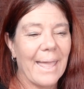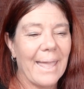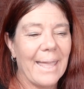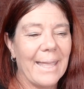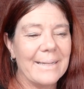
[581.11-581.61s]

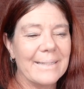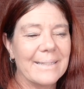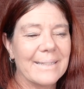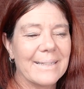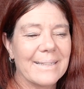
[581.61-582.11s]
And
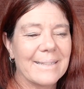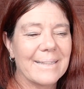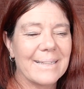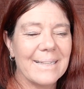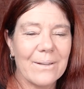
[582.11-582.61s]

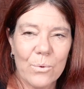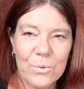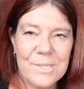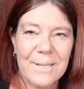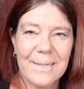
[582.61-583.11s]

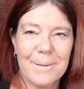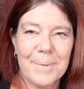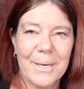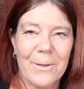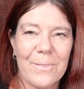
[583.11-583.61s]
also let
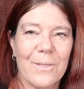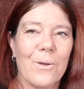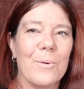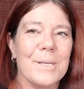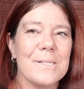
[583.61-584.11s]
me know in the
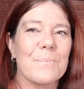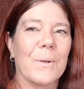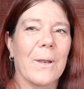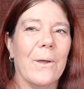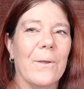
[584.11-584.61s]
comments
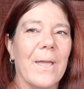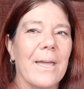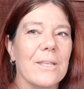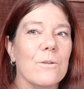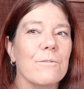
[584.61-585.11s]
below
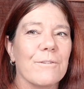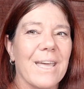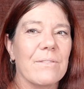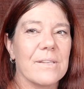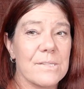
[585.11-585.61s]
how you
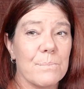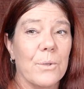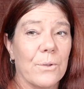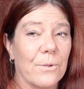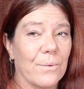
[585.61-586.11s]
found this
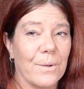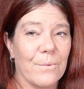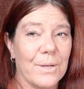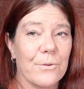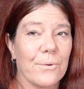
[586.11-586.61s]
Mercury
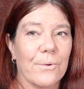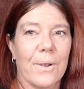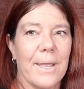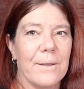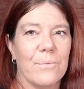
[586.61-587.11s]

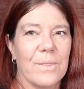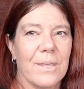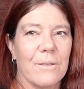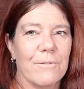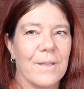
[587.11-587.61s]
retrograde, whether
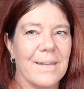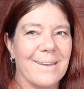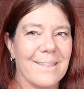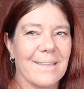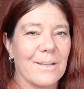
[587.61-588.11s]
you've had
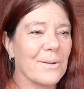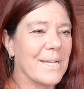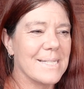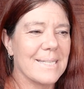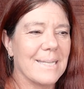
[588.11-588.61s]
anything
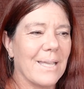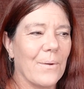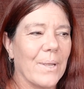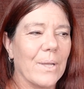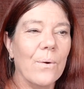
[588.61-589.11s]
crazy
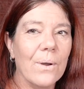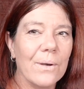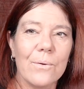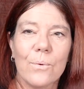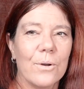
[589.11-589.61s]
going
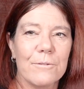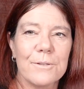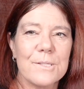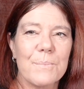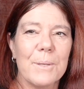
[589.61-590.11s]
on or if
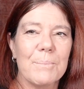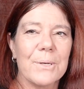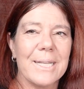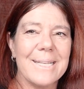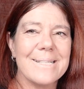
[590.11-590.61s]
it's been
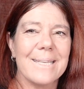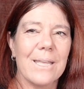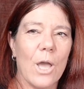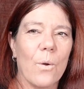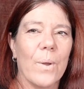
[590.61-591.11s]
pretty easy
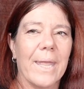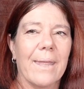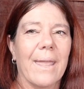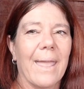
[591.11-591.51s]
going.